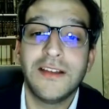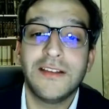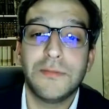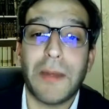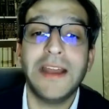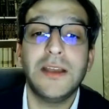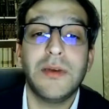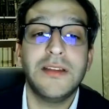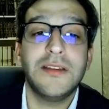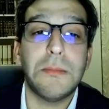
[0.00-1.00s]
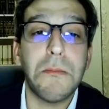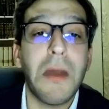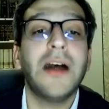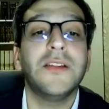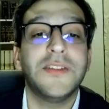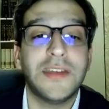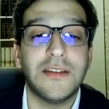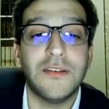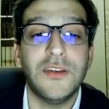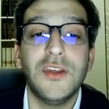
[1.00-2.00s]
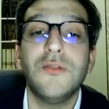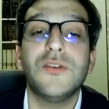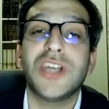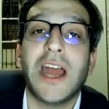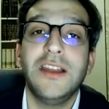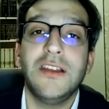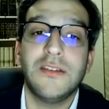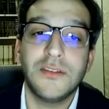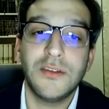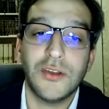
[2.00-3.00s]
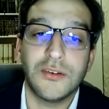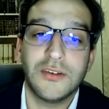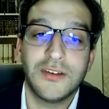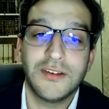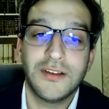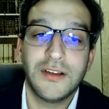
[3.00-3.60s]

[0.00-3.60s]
Spider-Man demands his new shiny suit.